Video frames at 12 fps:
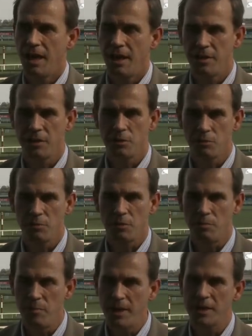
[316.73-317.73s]
I think the,
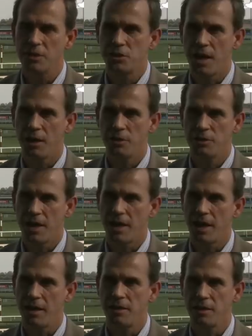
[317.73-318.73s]
the biggest challenge
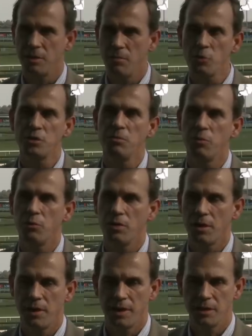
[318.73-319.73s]
and I think the most
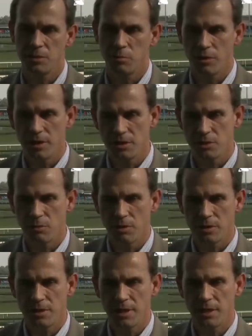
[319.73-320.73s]
important thing in sport is to
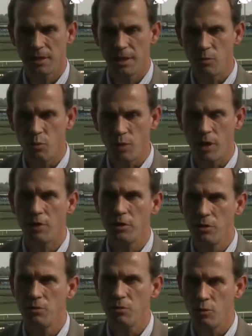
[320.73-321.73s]
articulate where,
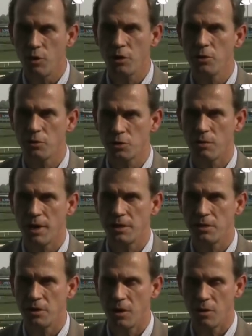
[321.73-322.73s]
you, where you're
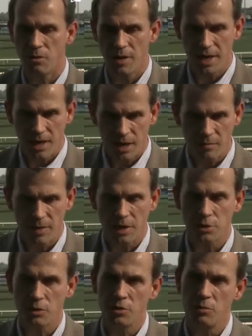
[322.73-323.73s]
trying to go and
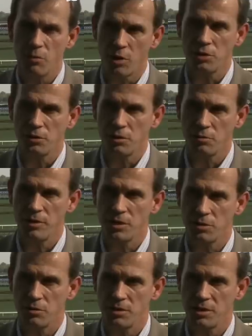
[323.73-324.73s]
make sure you marshal your
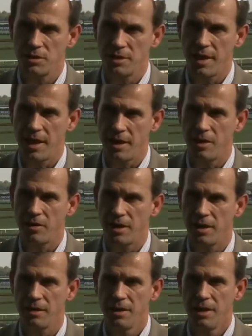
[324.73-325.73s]
resources in that
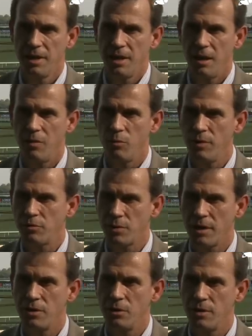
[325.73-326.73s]
area. Uh, we've
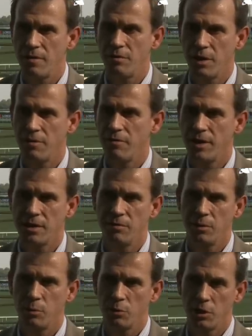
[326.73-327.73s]
tried to do that very
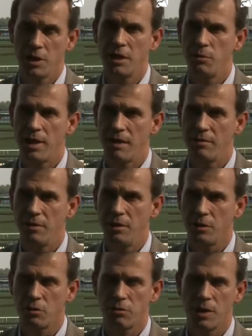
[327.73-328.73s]
effectively. We're lucky we have an
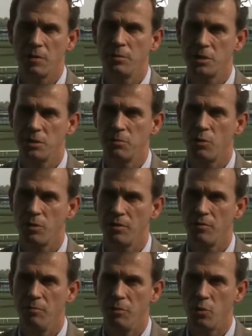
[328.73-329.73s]
incredibly
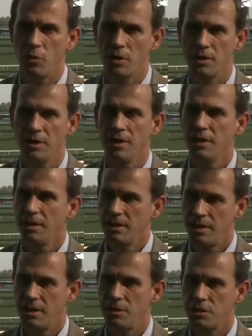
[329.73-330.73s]
supportive board
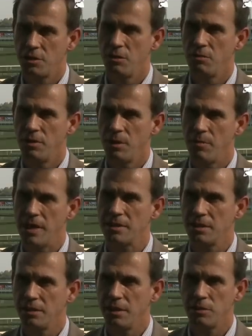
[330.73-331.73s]
that has shown
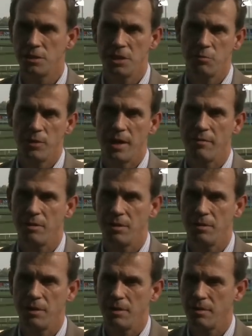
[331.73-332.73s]
amazing leadership. We have,
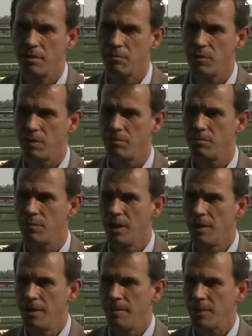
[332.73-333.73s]
an, a, a, a,
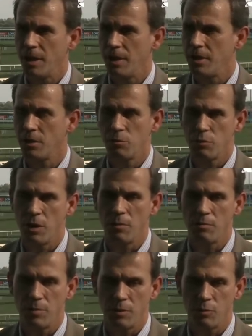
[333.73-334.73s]
I think,
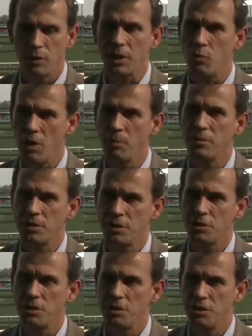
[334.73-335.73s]
a, really
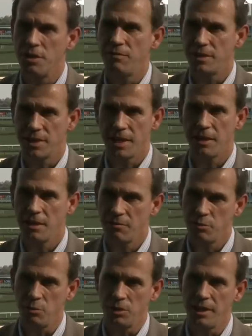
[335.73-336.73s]
well-positioned chief
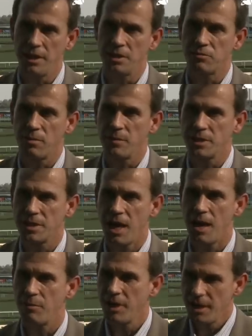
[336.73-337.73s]
executive who leads from the
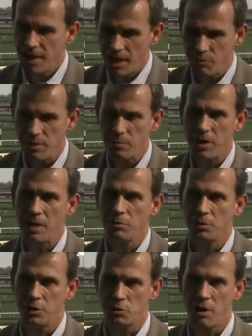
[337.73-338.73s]
top, and we've been
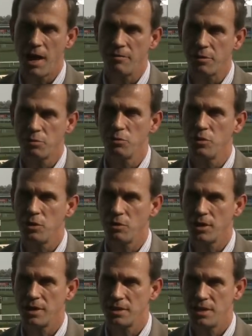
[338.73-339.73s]
able to drive through the
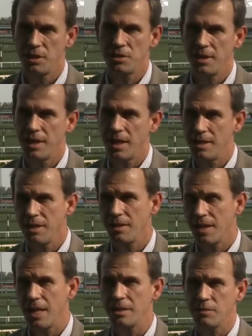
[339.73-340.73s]
organization the
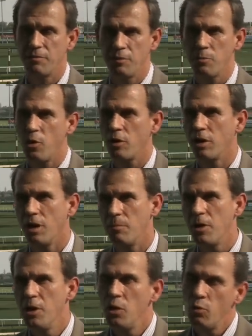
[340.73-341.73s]
idea that as a football
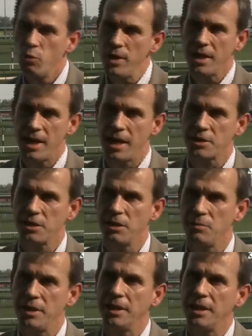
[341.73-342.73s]
club, we can
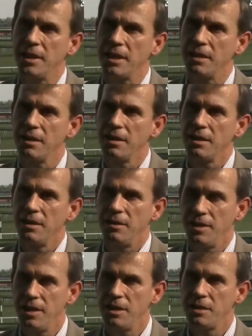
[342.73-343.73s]
actually be leading
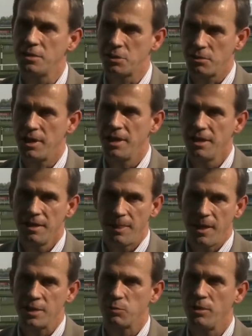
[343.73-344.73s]
the industry
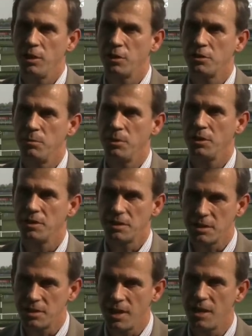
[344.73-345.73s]
as we look to build a
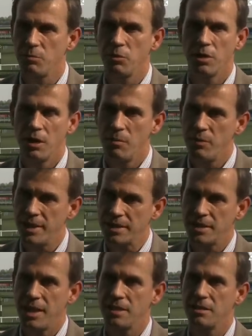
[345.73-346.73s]
sustainable club
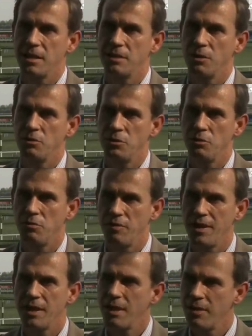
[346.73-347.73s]
that stands on its own two
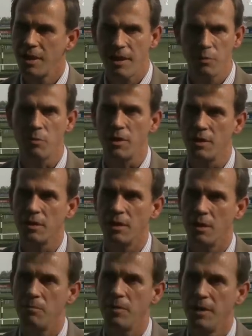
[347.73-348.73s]
feet. And I think everyone in the
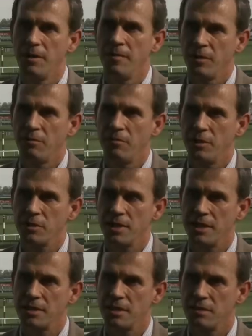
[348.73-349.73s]
club feels
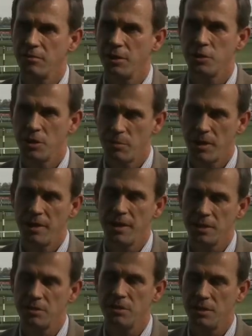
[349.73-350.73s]
that sense of leadership, and I
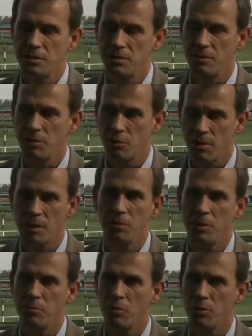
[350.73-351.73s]
think it's, it's
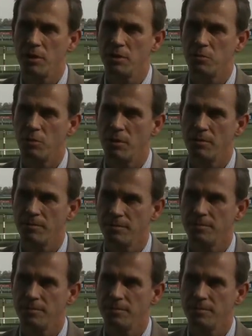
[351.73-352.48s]
incredibly important in sport.